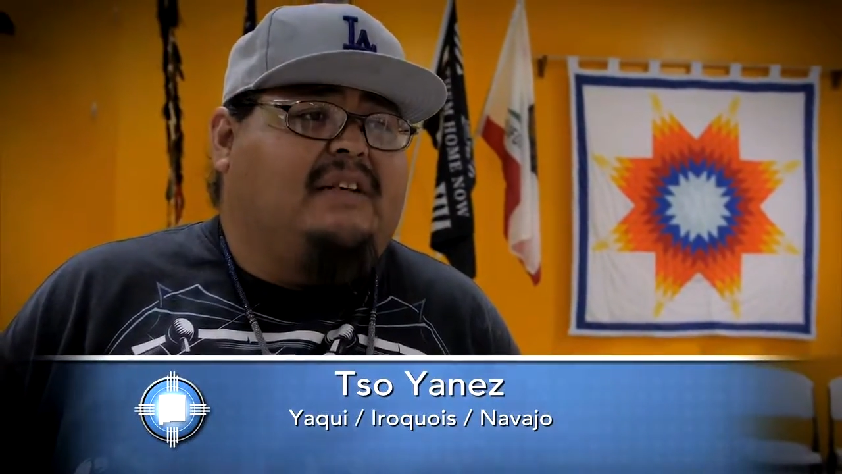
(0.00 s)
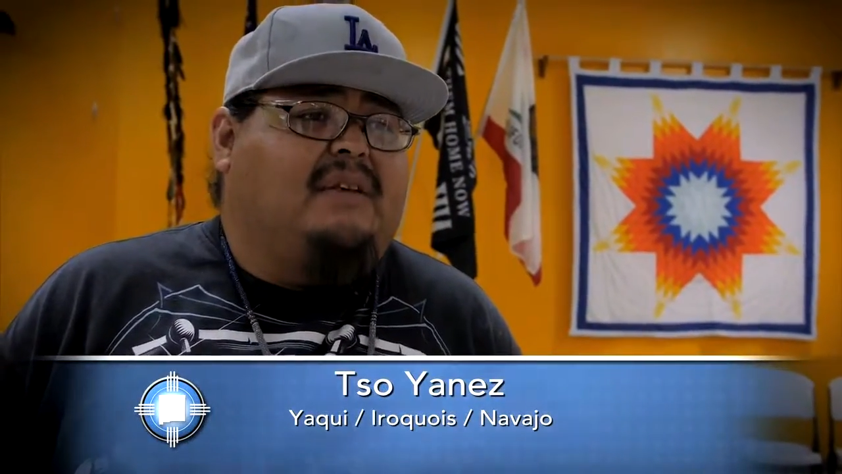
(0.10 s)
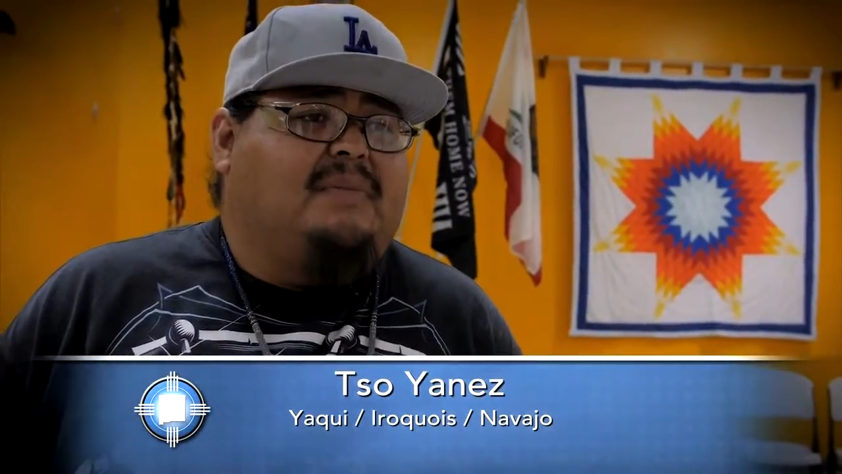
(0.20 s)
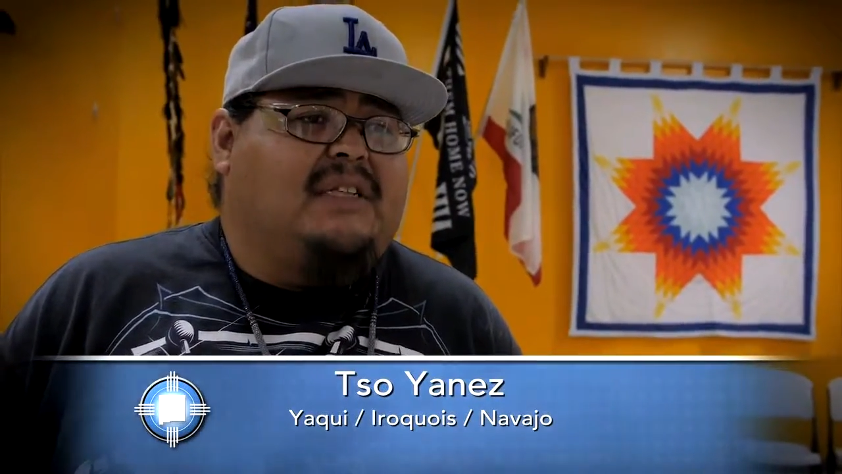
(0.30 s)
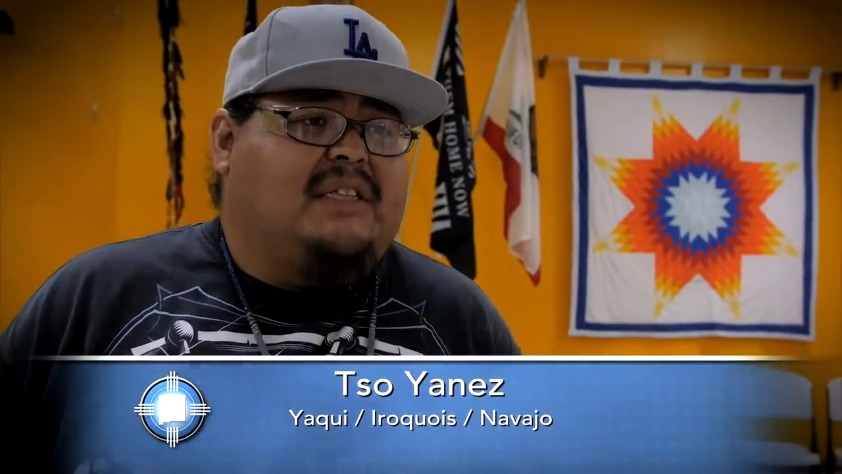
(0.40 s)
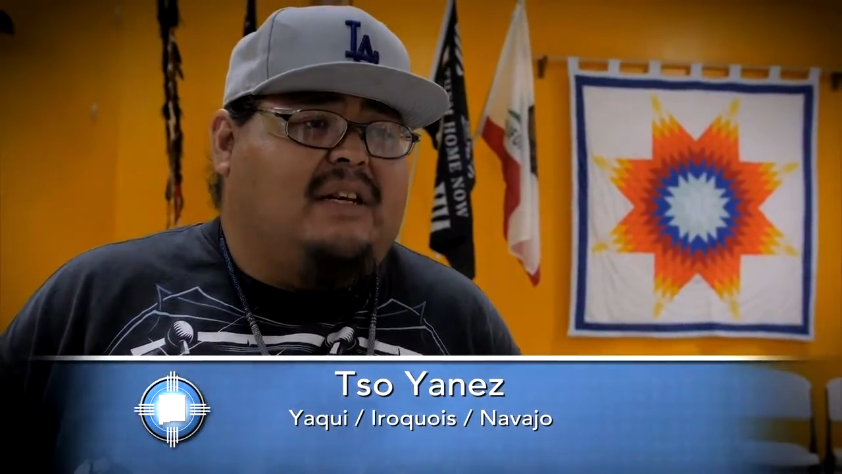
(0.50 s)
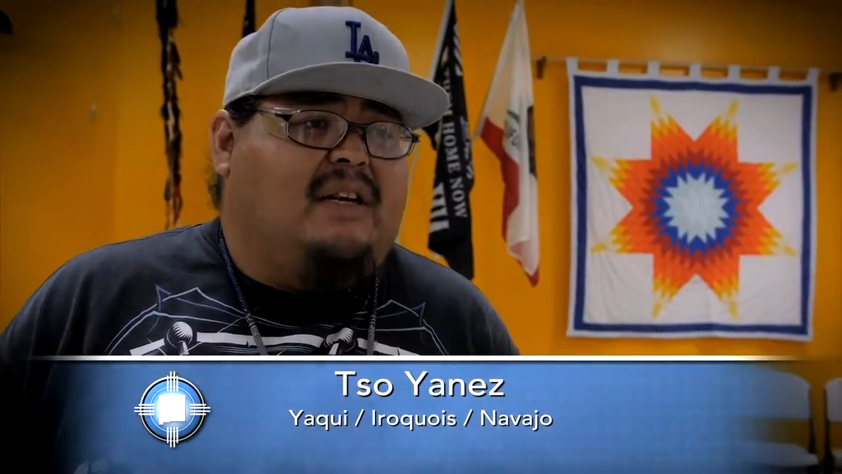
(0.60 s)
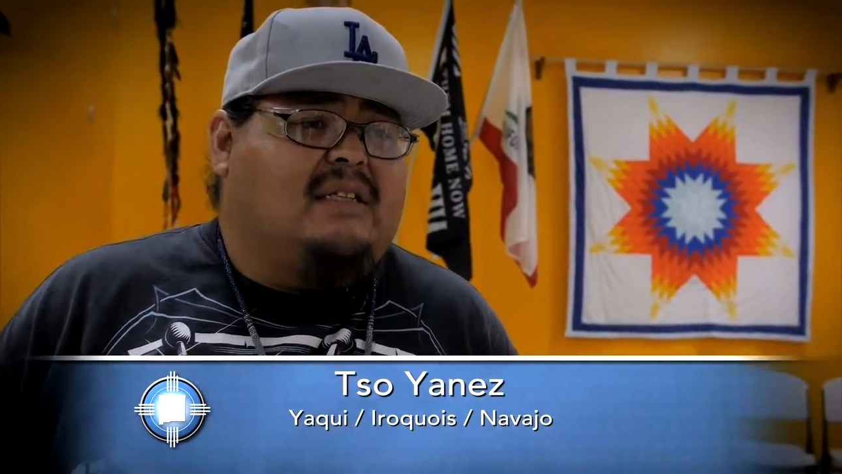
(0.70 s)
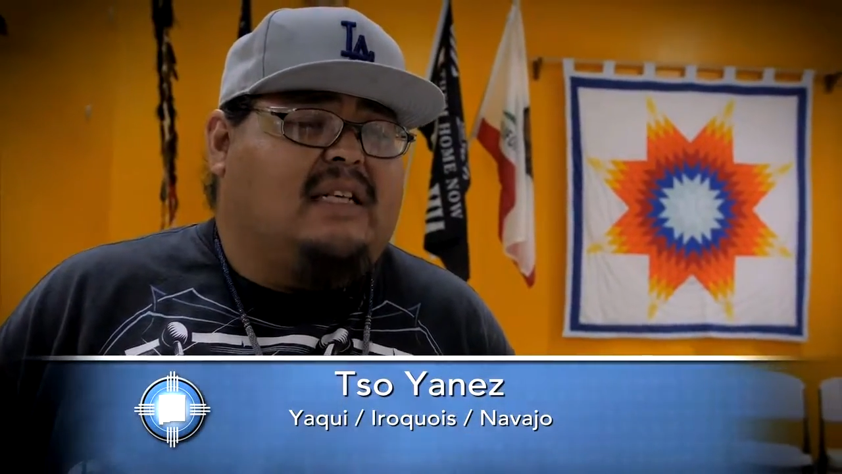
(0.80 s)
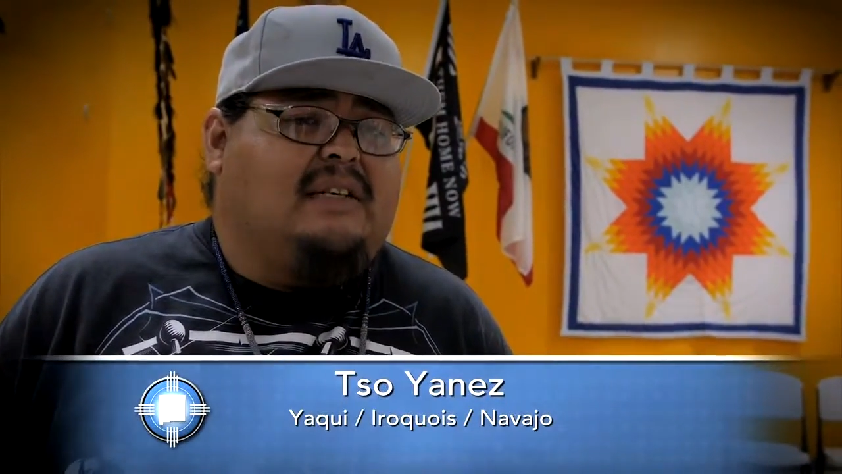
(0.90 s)
I grew up with
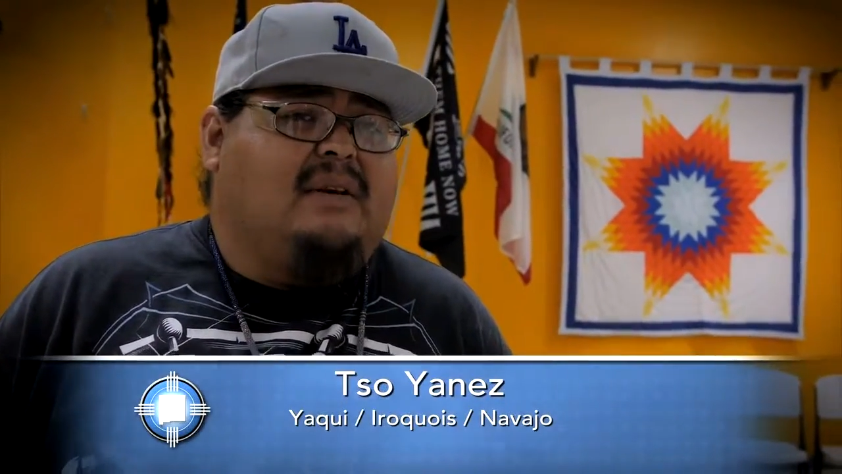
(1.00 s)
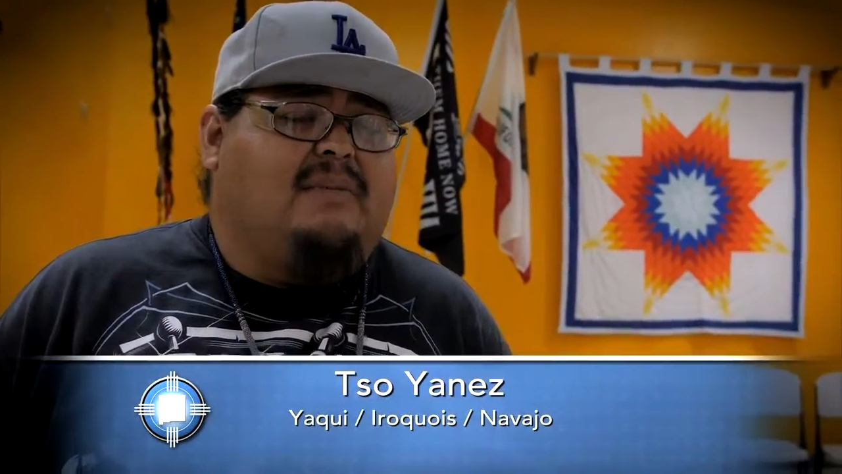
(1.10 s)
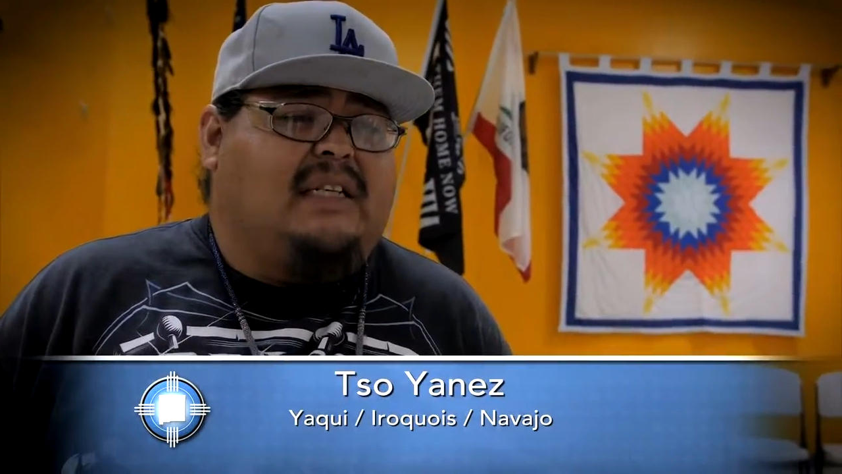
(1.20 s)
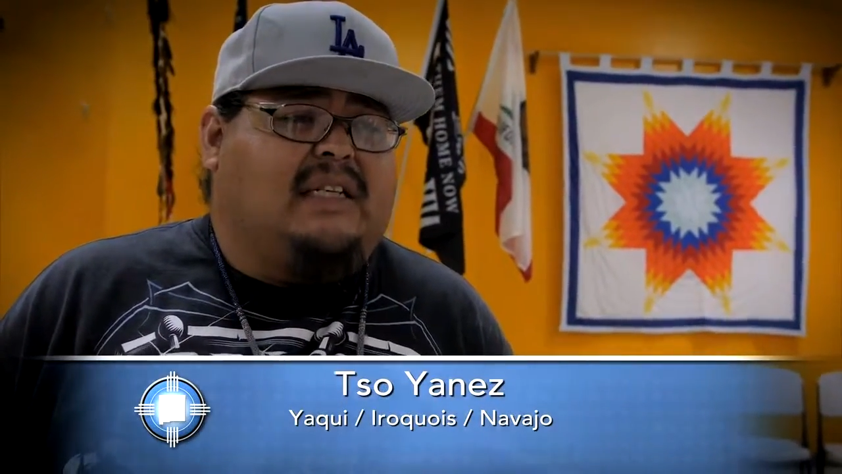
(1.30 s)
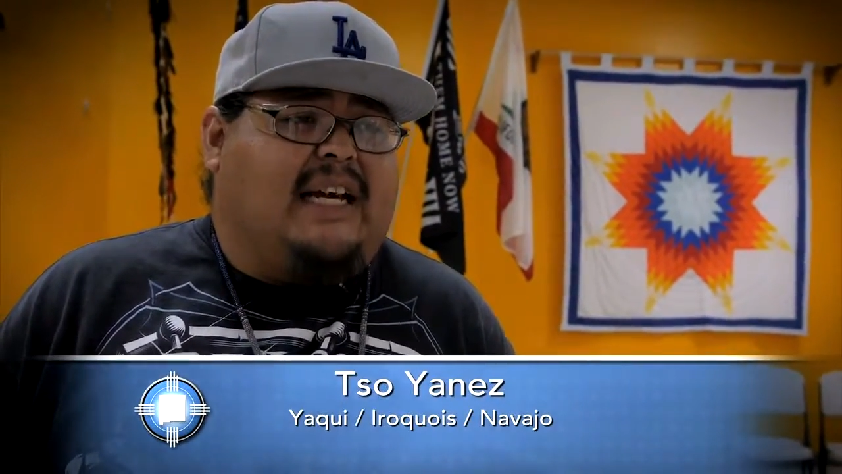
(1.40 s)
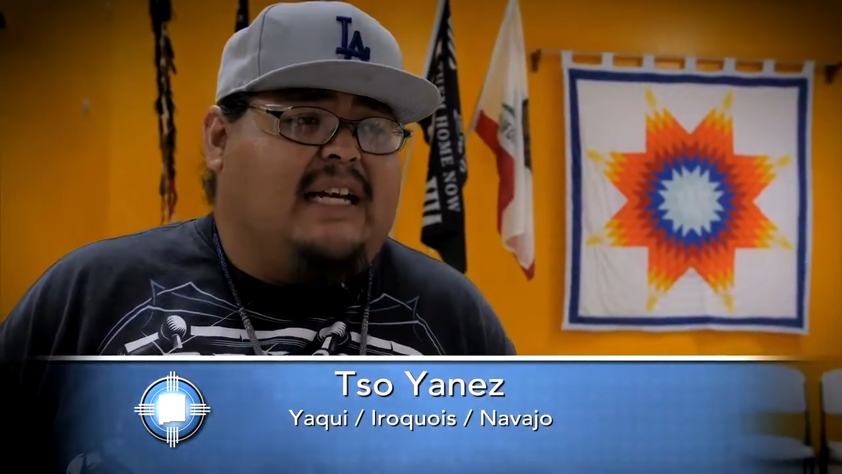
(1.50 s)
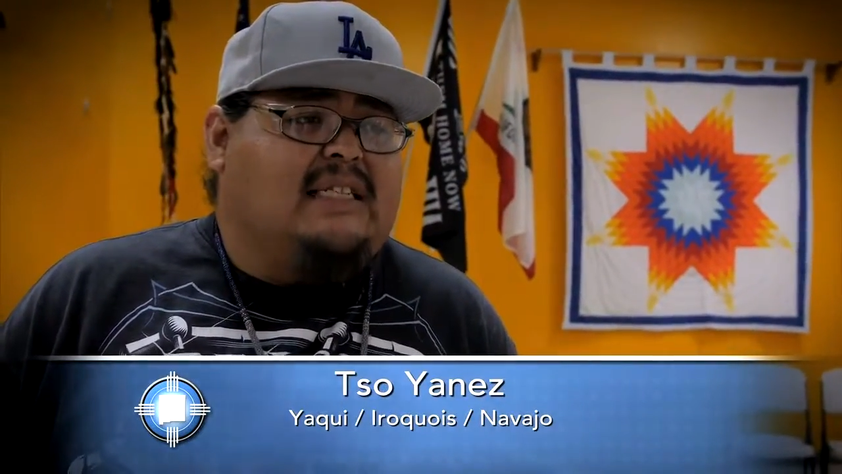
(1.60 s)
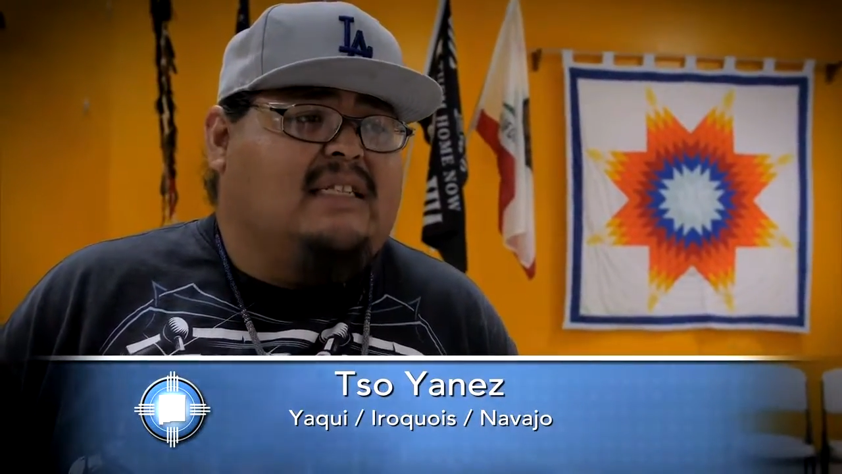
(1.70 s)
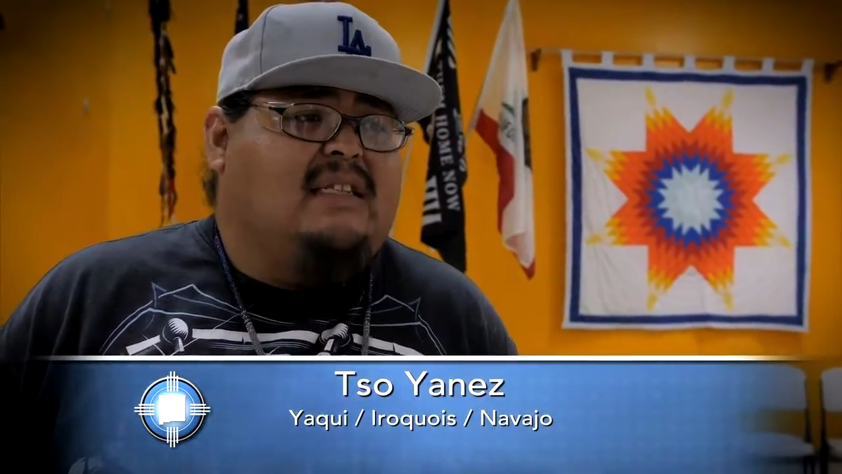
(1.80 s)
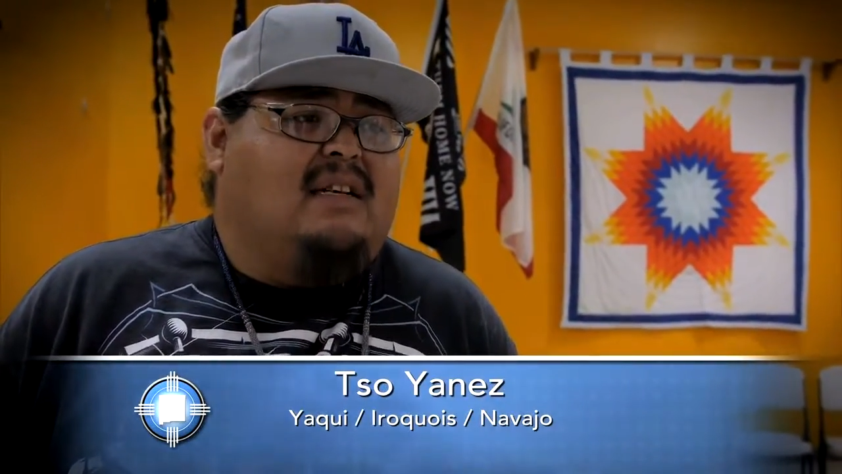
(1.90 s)
songs. I grew up with the
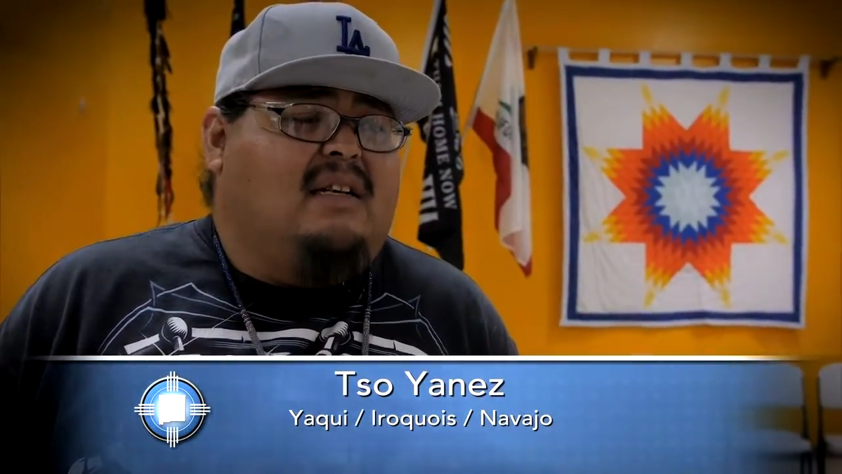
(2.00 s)
dance.